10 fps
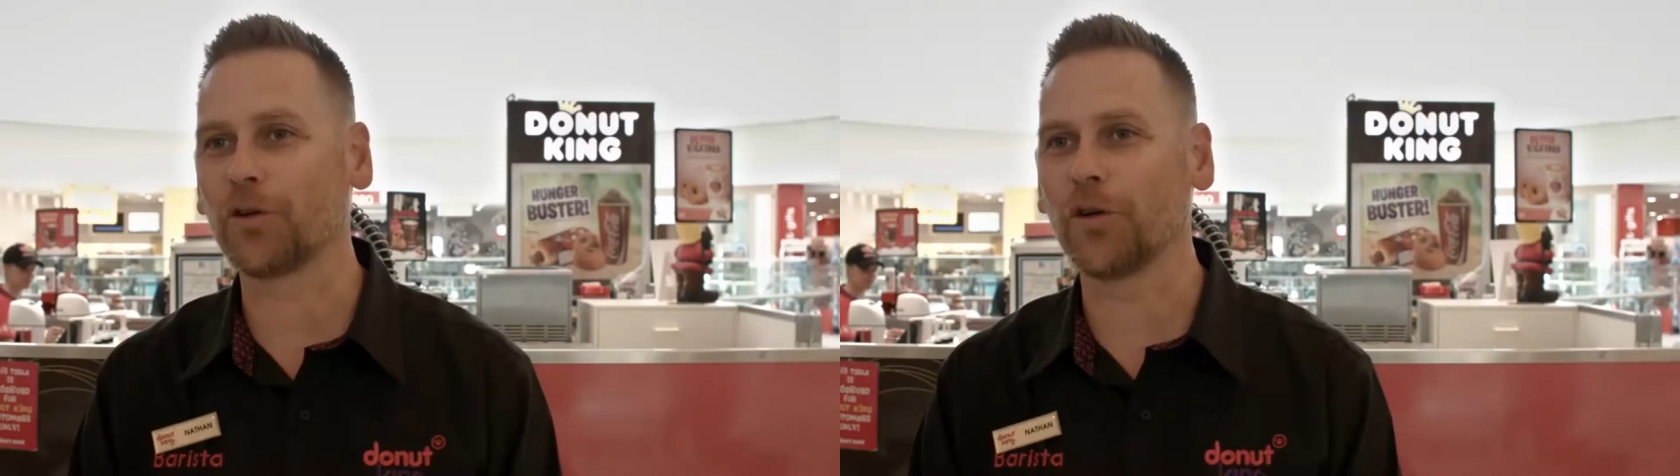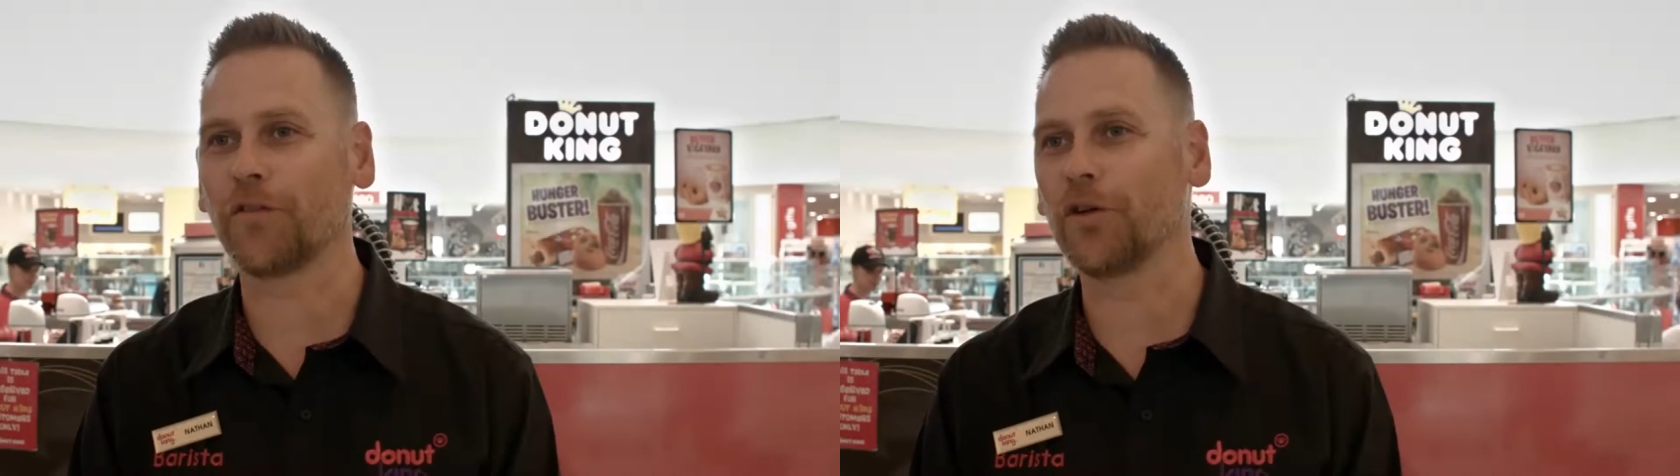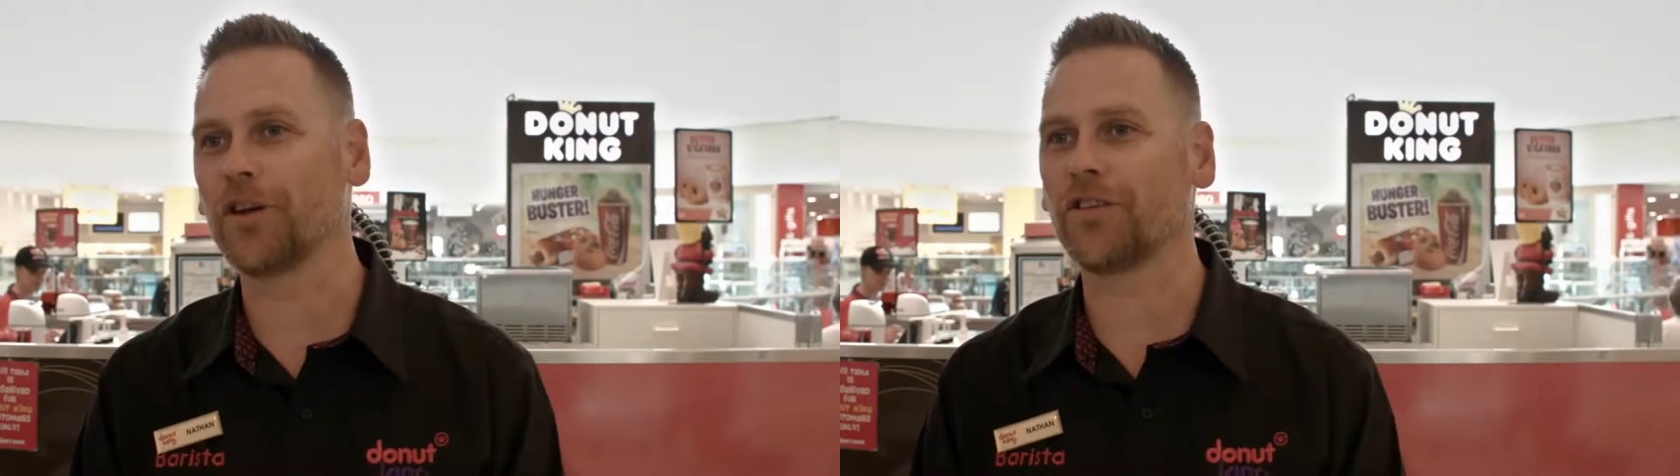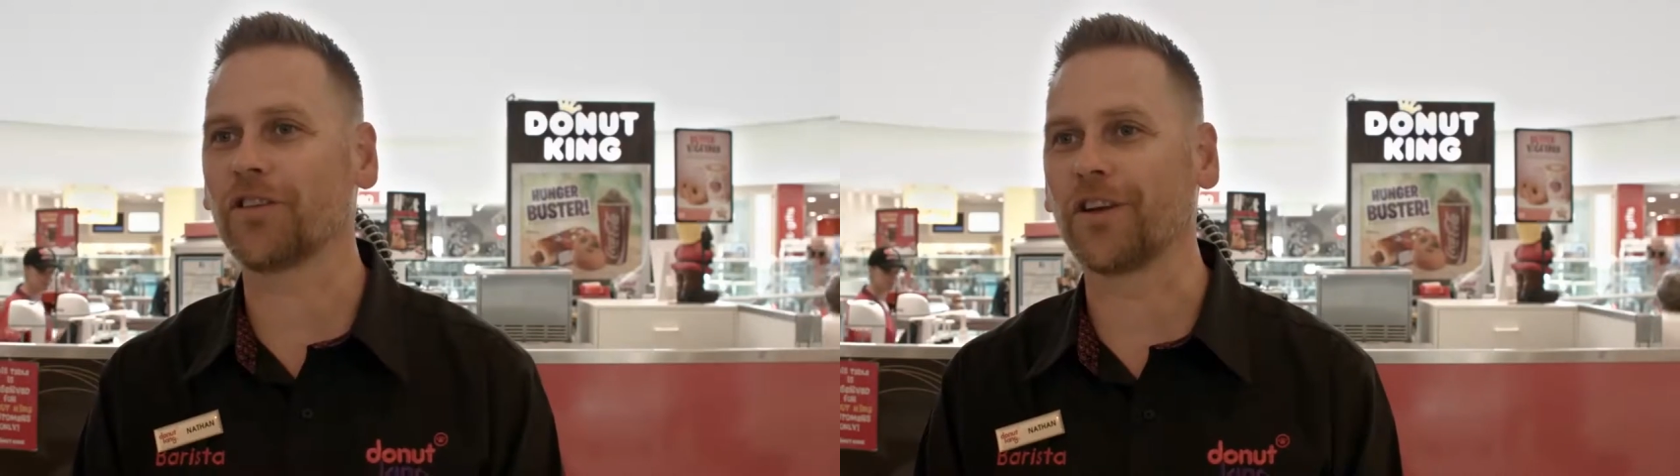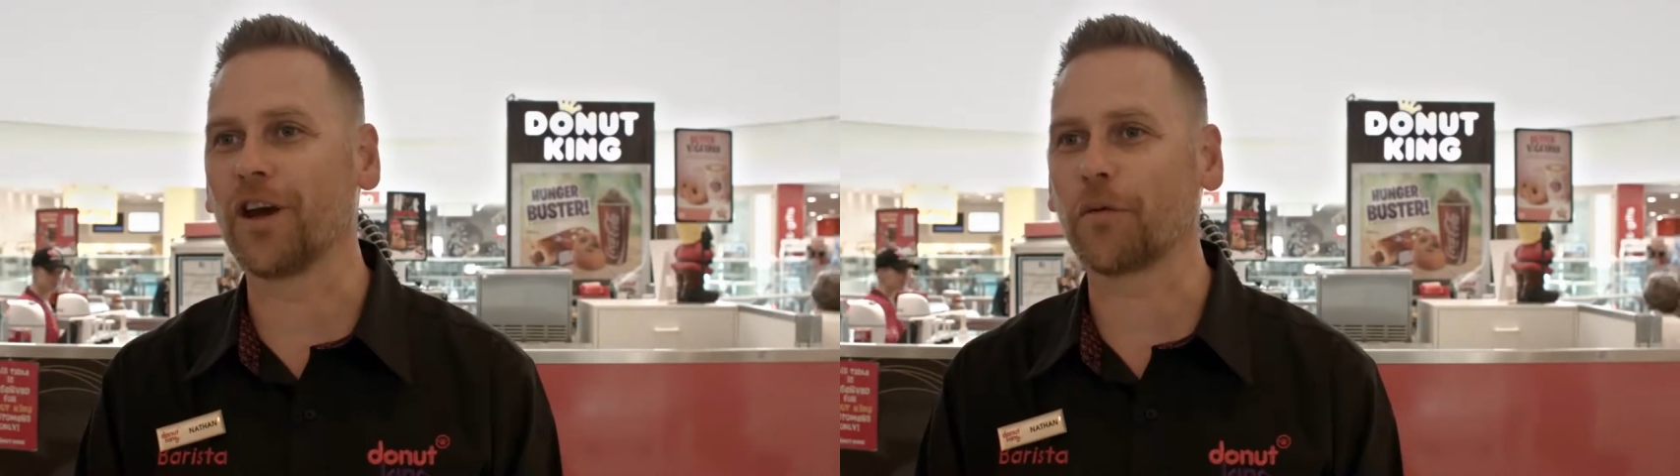she'll do a few
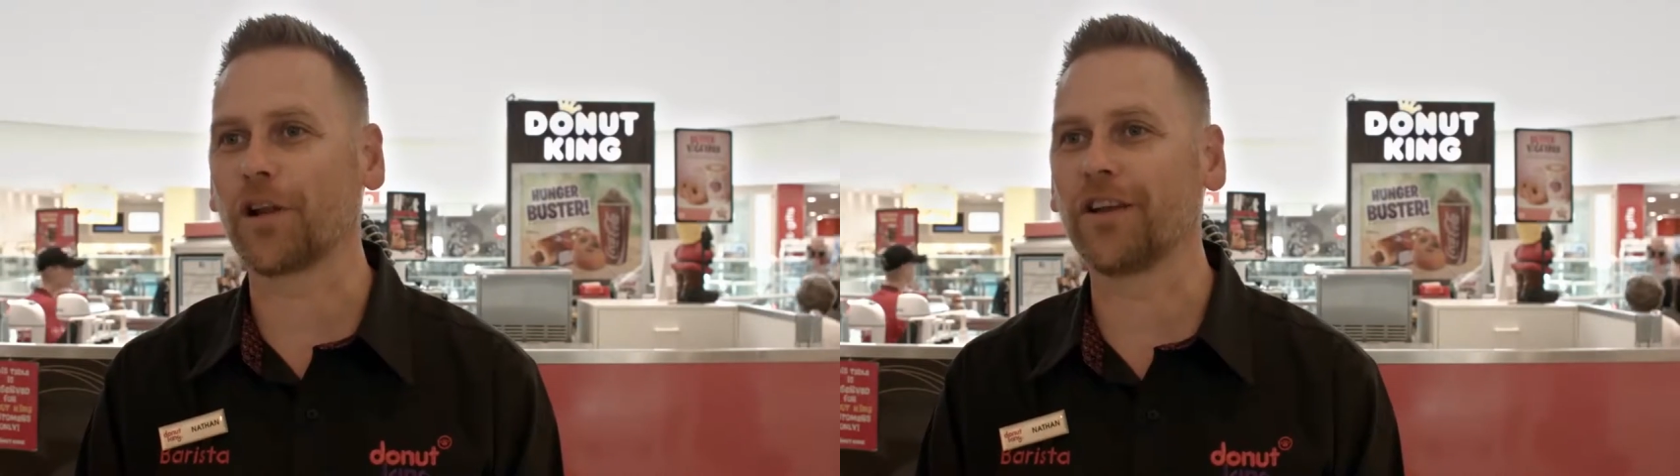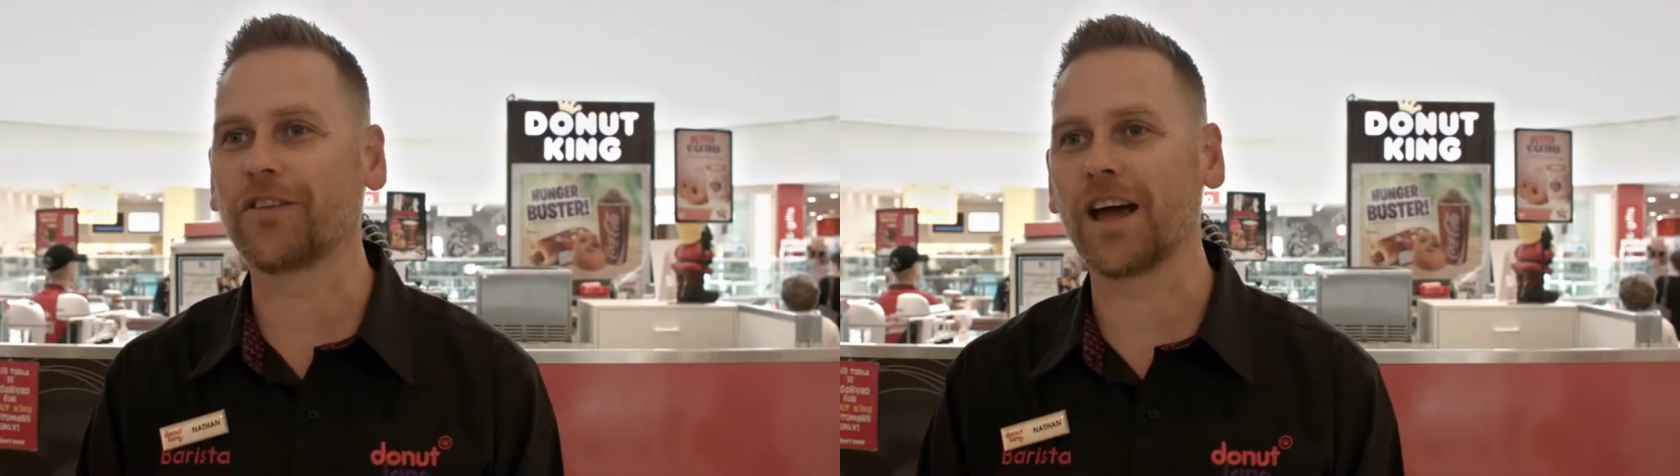dishes and help clear